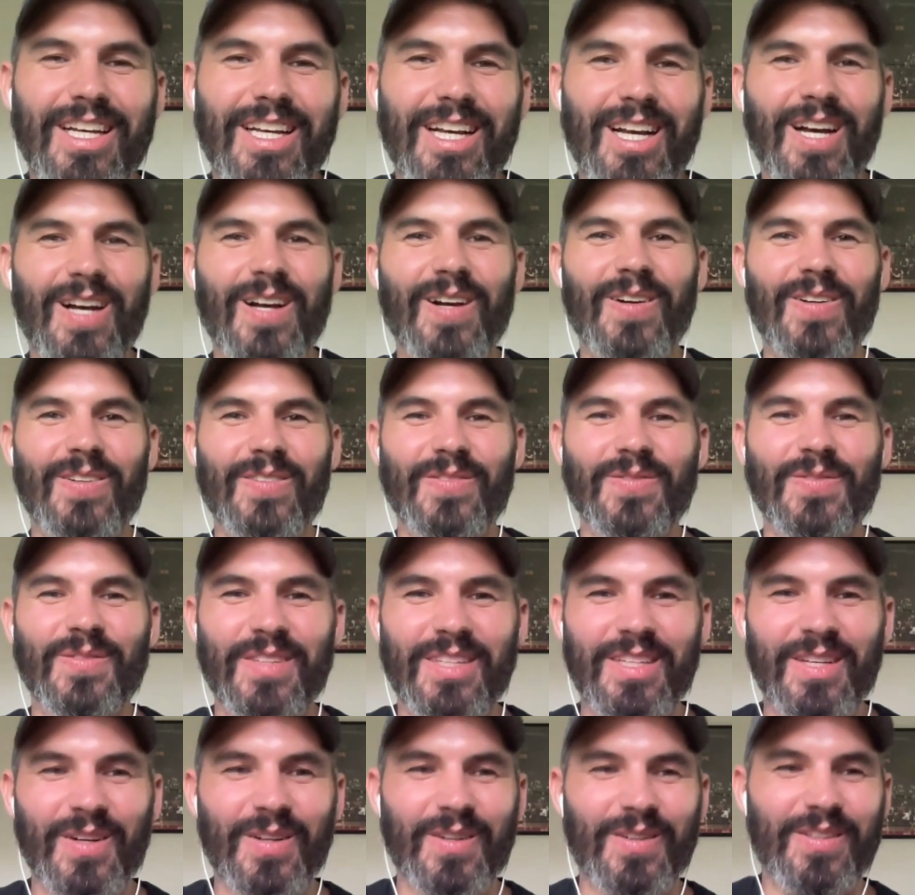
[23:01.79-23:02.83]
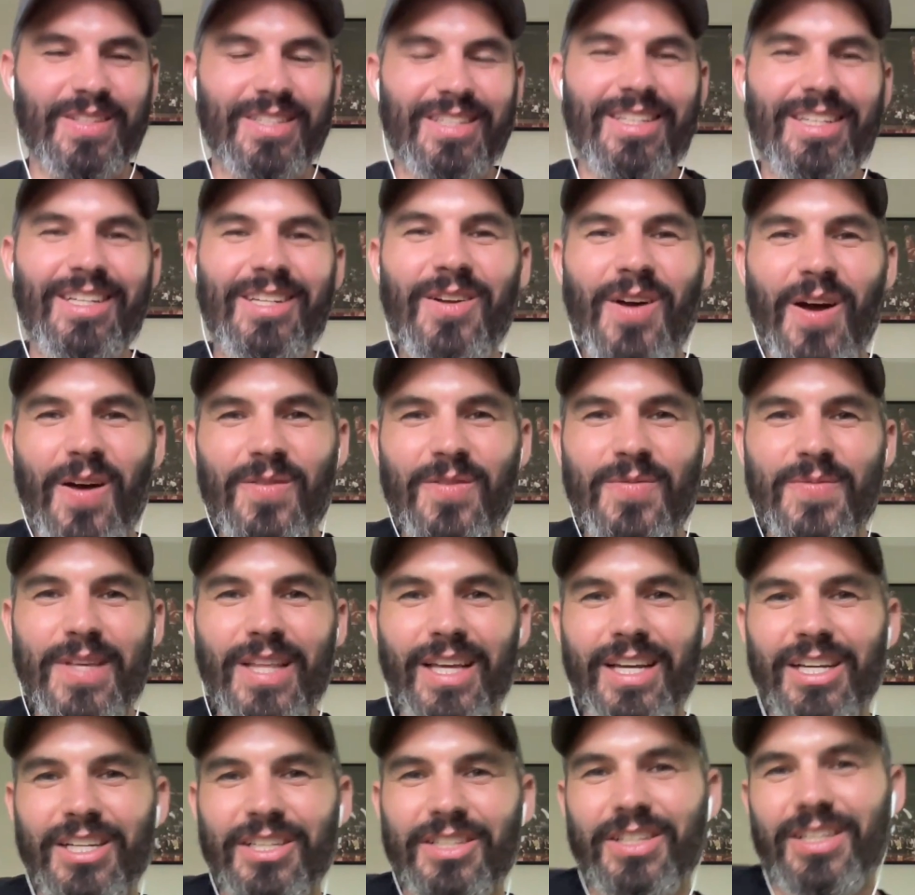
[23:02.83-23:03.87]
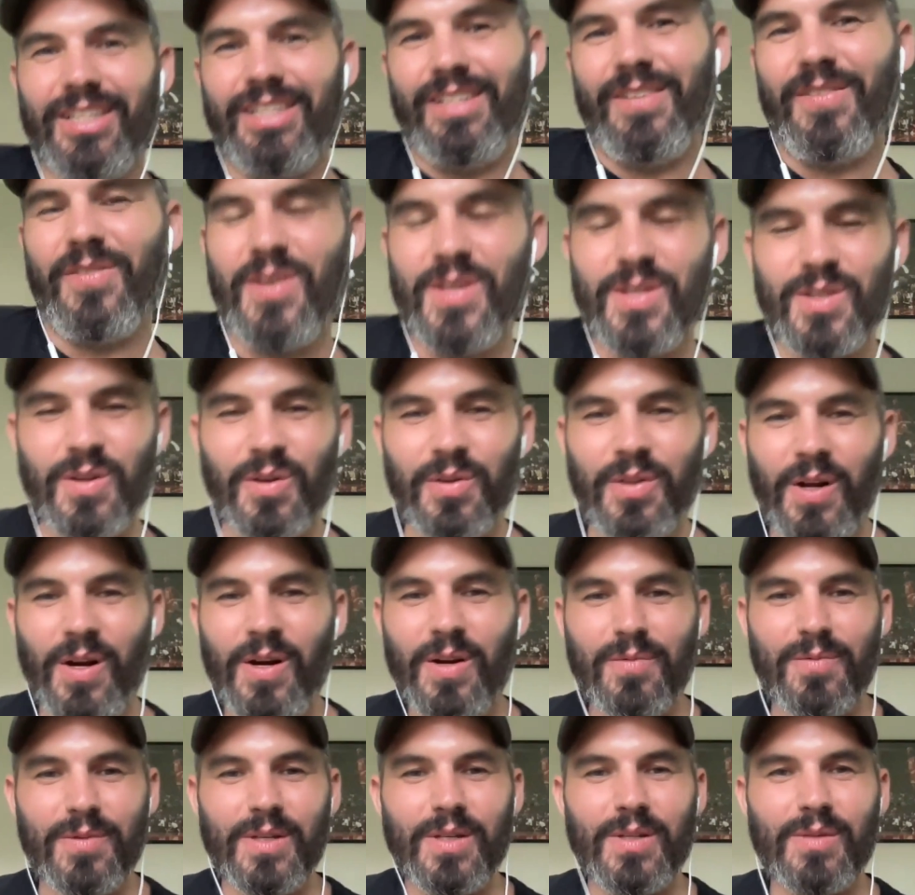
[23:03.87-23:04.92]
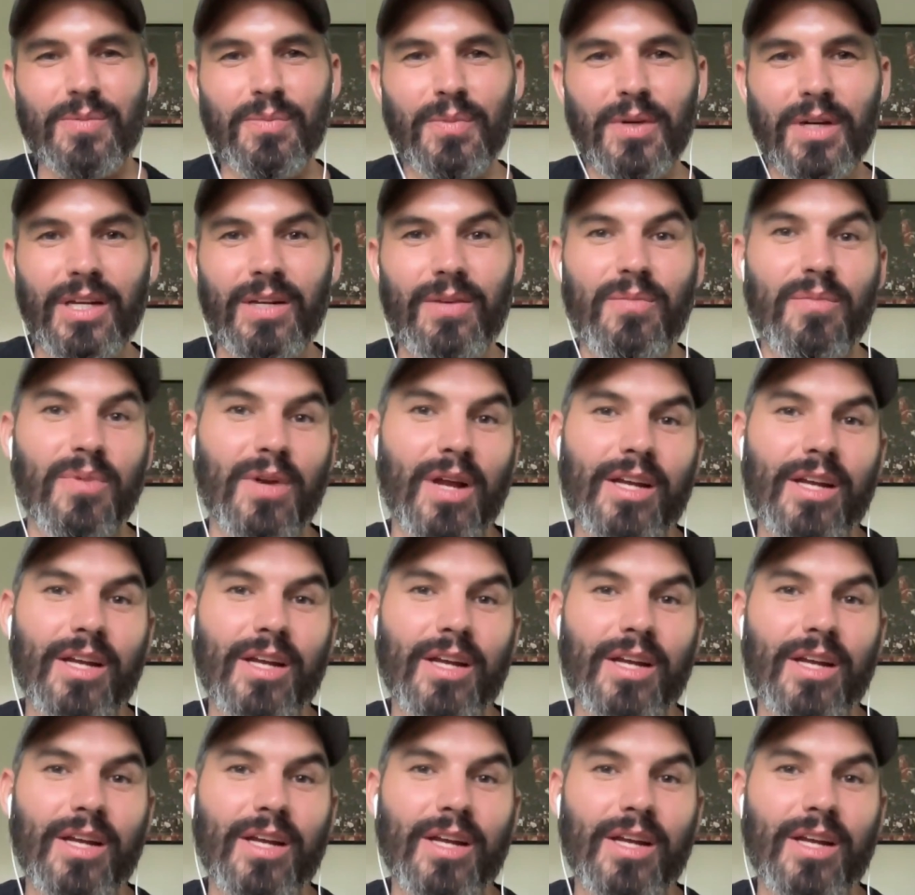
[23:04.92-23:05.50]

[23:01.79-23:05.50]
You don't have to be like a good physical therapist, but